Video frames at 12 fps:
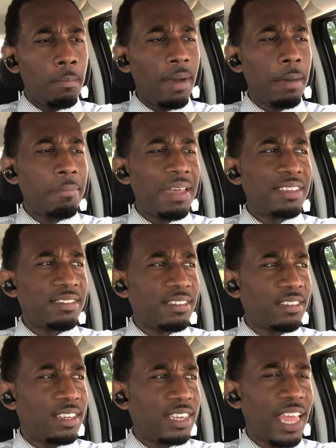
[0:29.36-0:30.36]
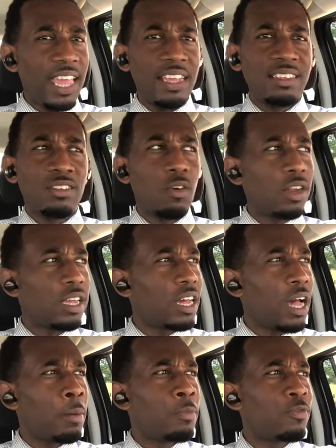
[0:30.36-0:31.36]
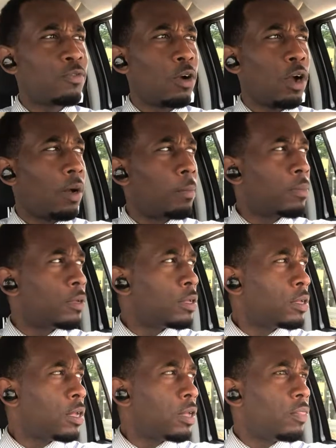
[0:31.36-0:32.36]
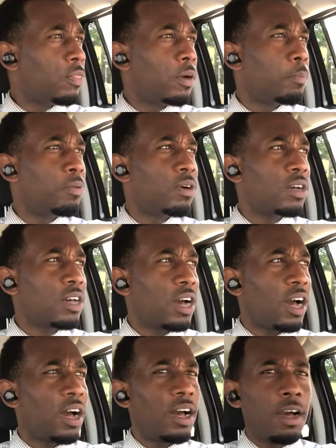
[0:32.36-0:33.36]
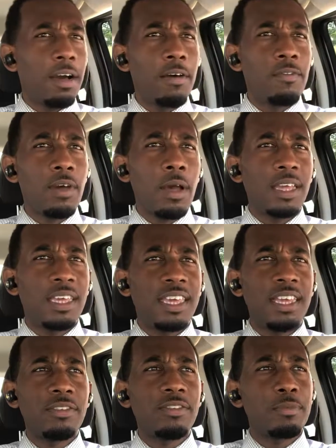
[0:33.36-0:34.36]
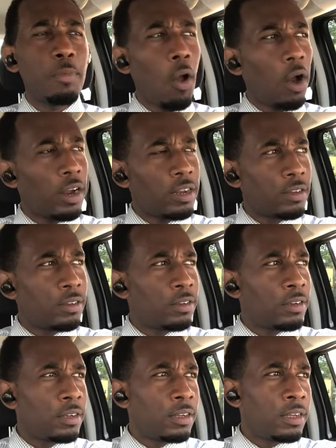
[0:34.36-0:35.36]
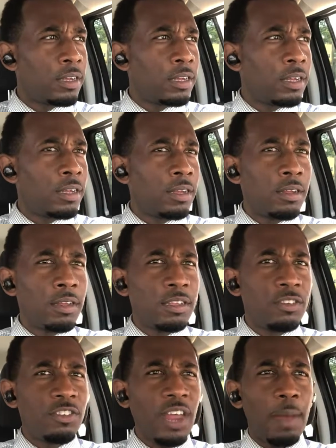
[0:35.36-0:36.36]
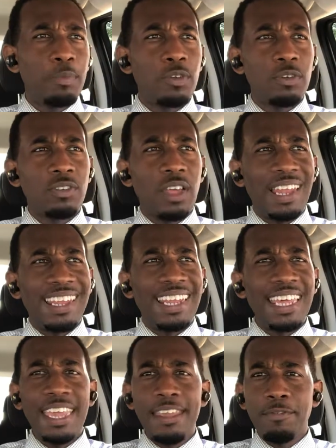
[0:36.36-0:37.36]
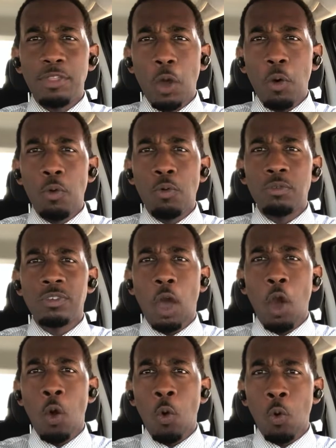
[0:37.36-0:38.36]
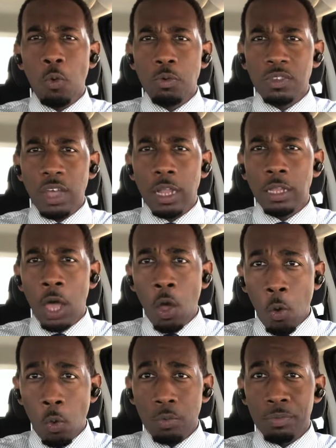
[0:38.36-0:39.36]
My message today is going to come from the book of Get Smart, chapters Leave Those Hoes Alone.